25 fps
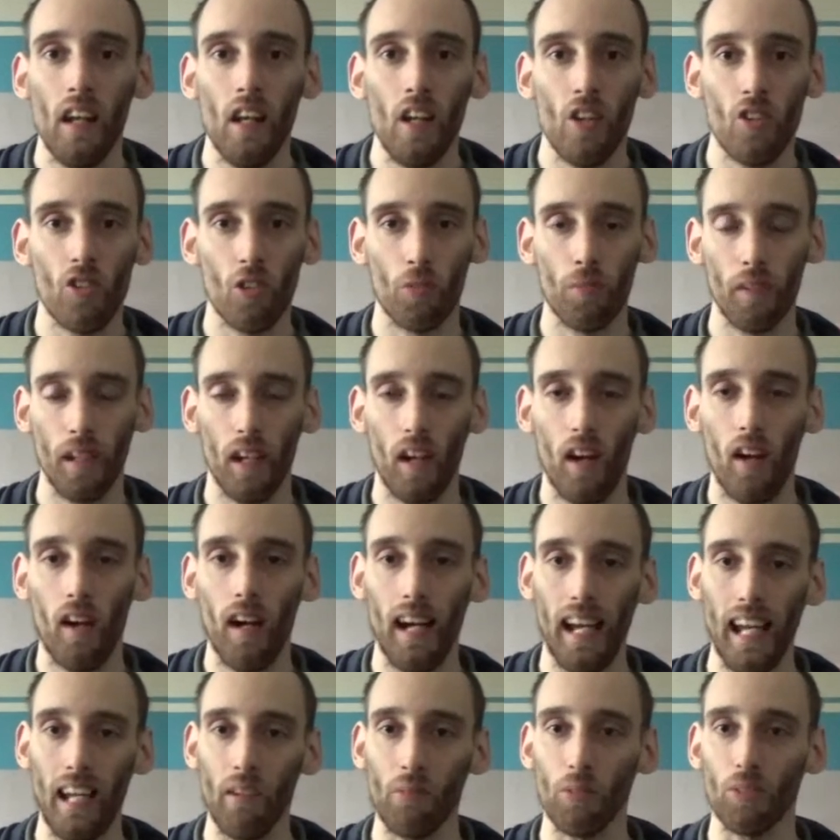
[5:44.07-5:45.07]
So we
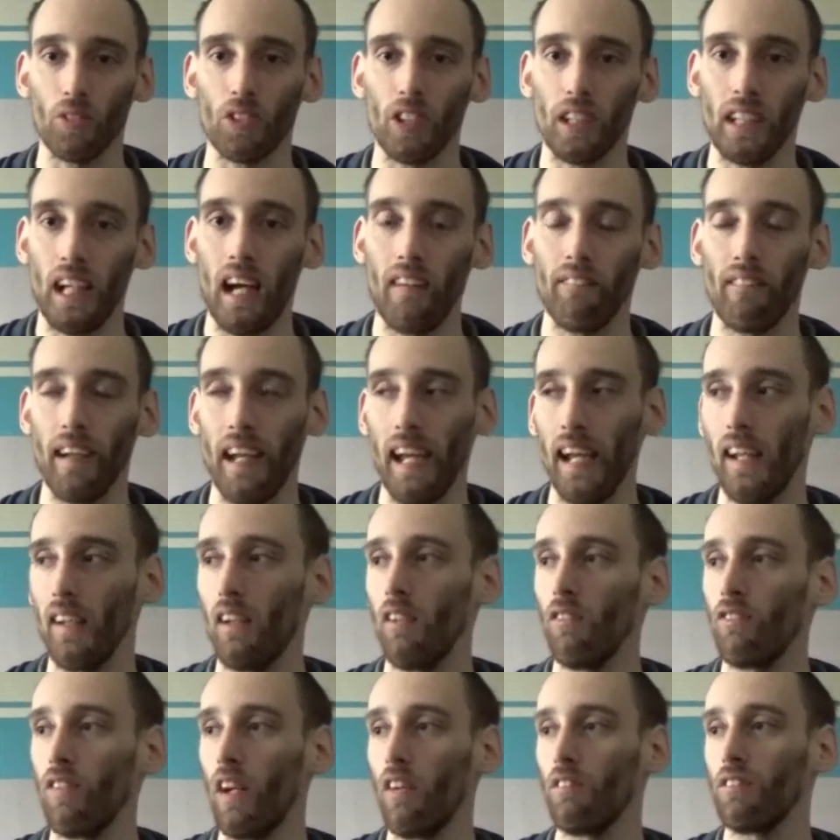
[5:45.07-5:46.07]
are able to cover
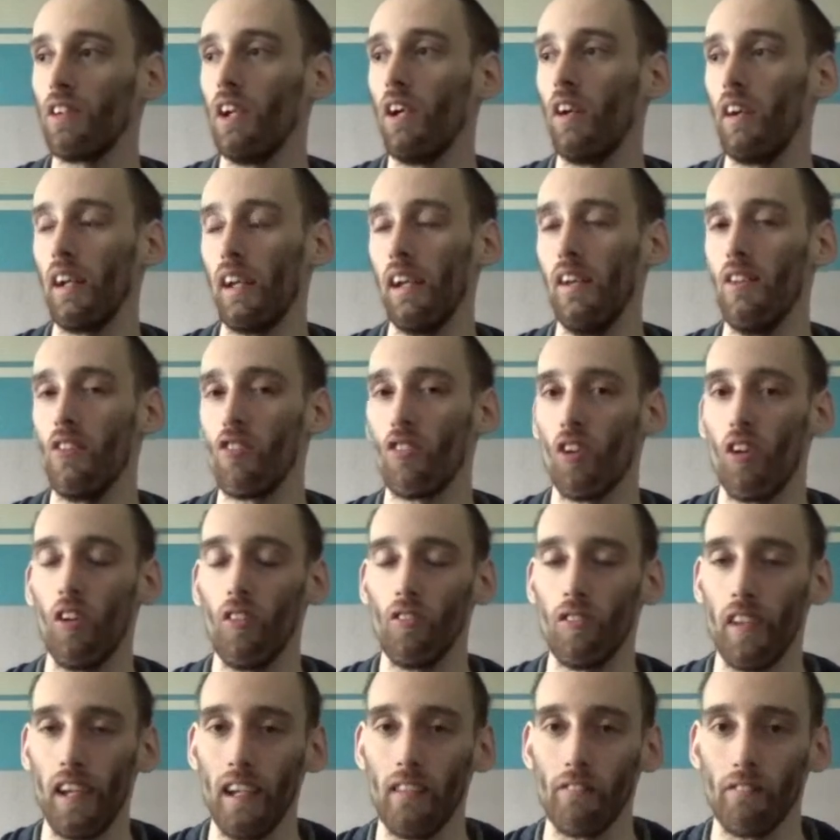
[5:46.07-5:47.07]
Halo 5 Guardians
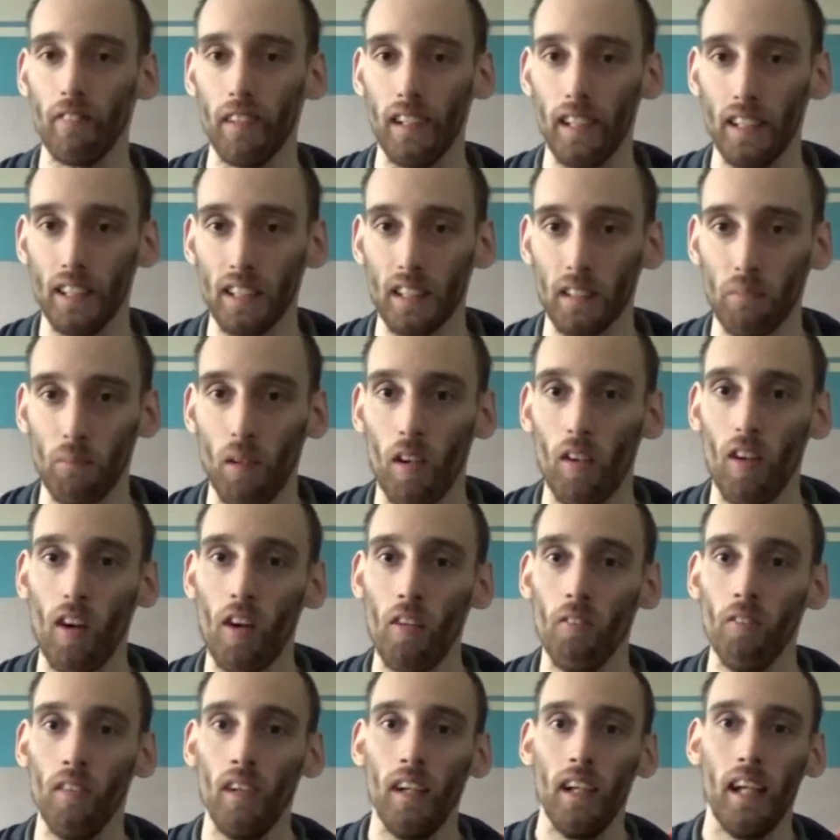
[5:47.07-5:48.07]
on day of release
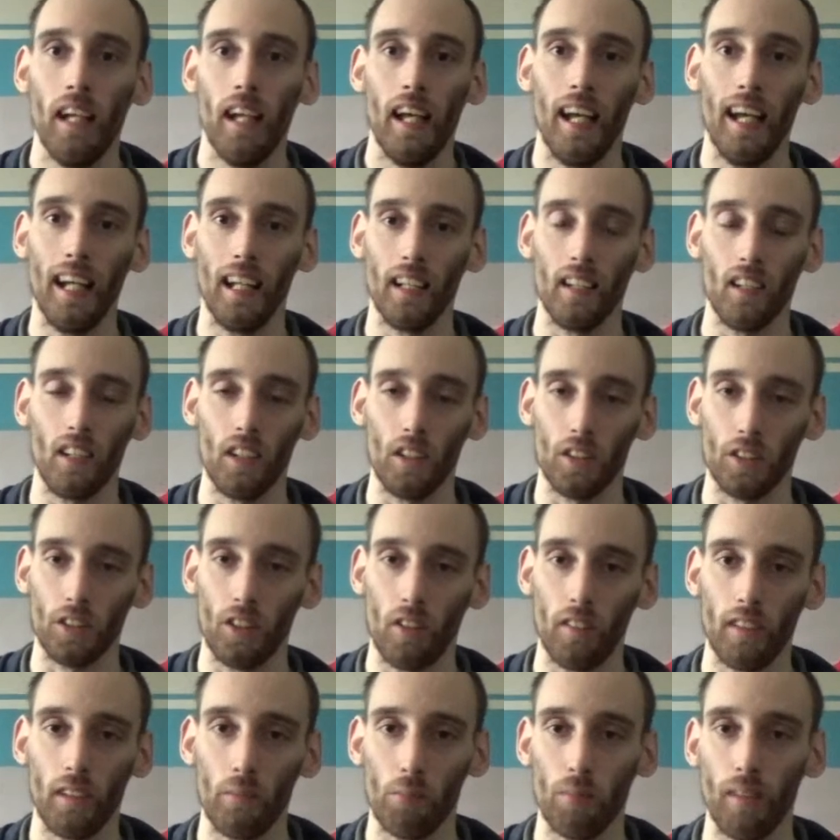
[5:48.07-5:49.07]
tomorrow and
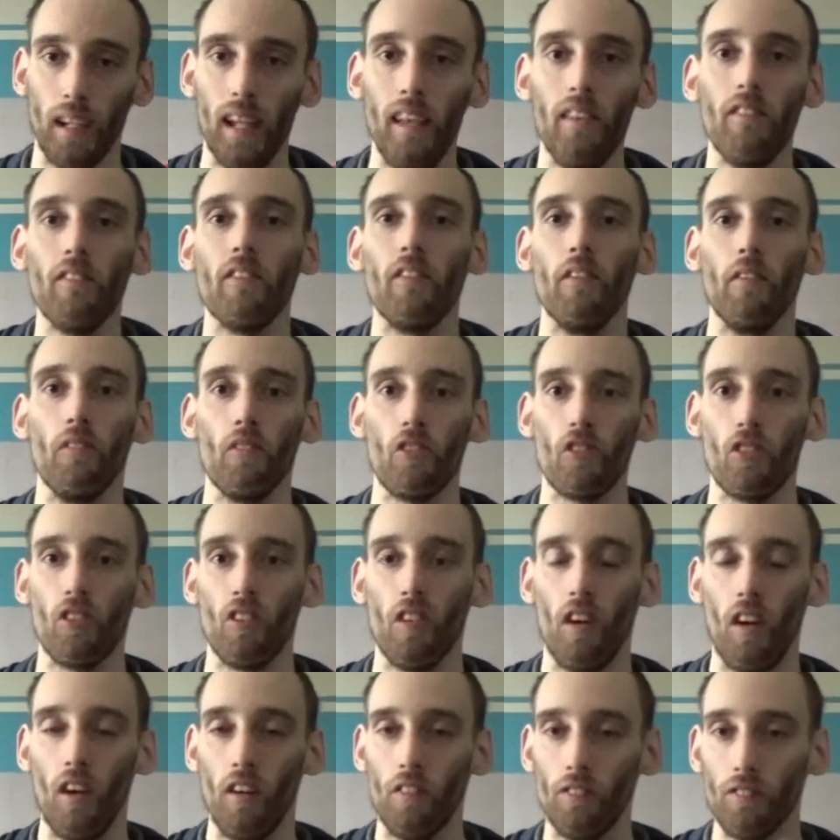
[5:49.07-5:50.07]
start the playthroughs
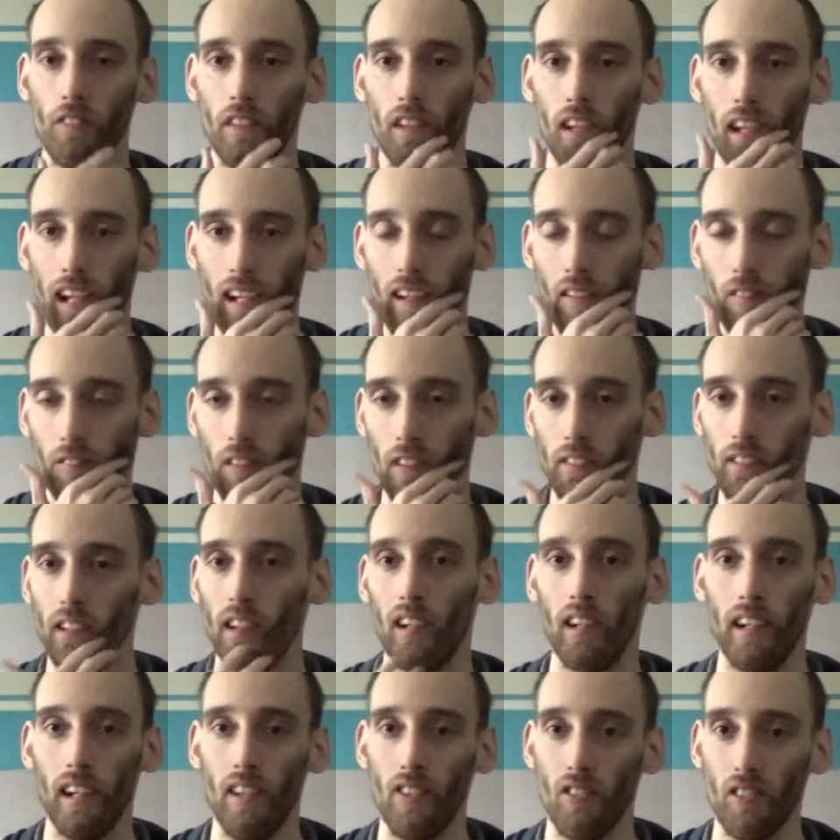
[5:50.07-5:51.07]
of Halo 5
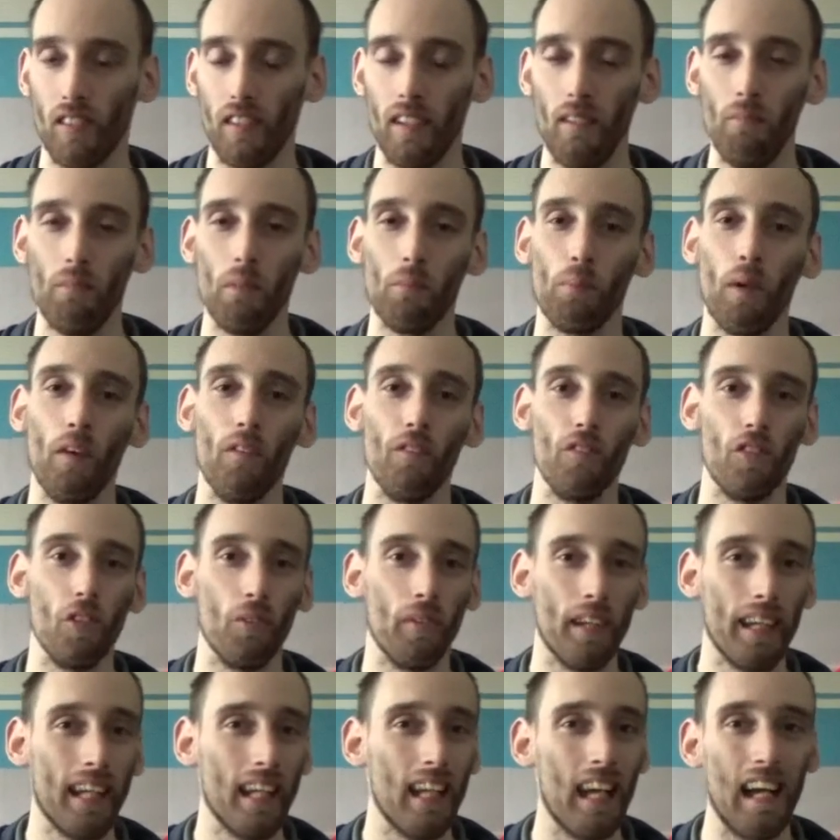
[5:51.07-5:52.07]
Guardians. I think we're both
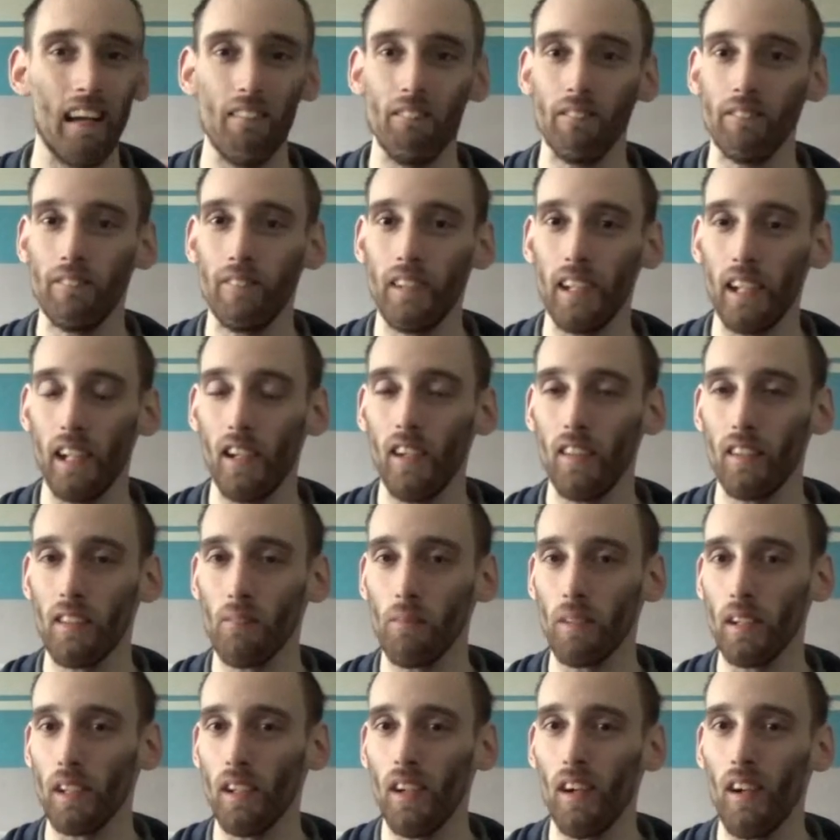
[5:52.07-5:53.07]
doing it. I haven't really heard that
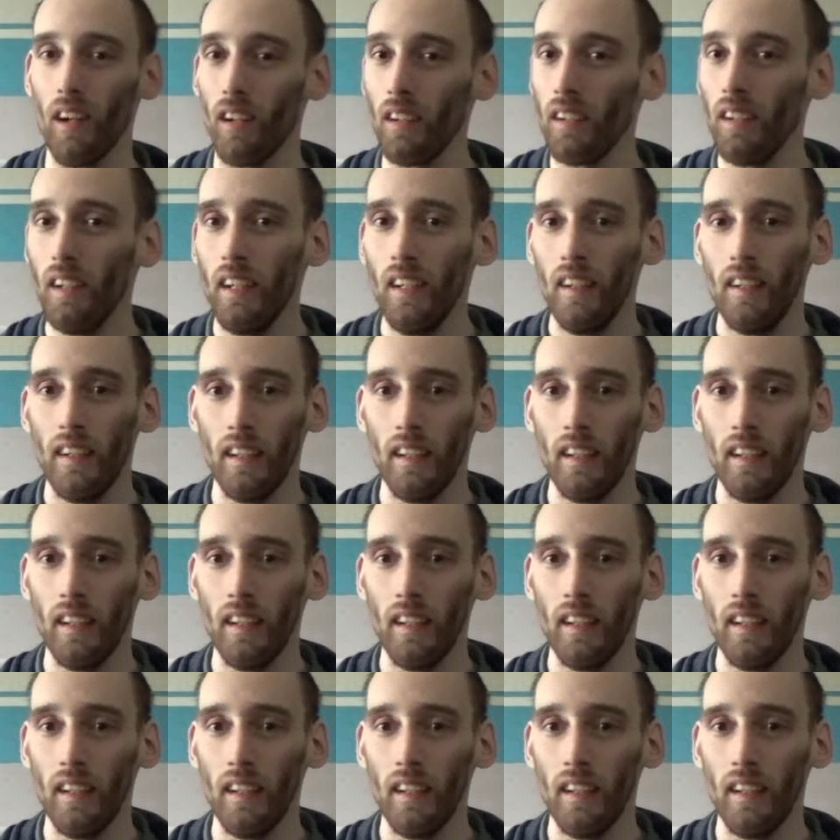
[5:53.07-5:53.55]
we're not.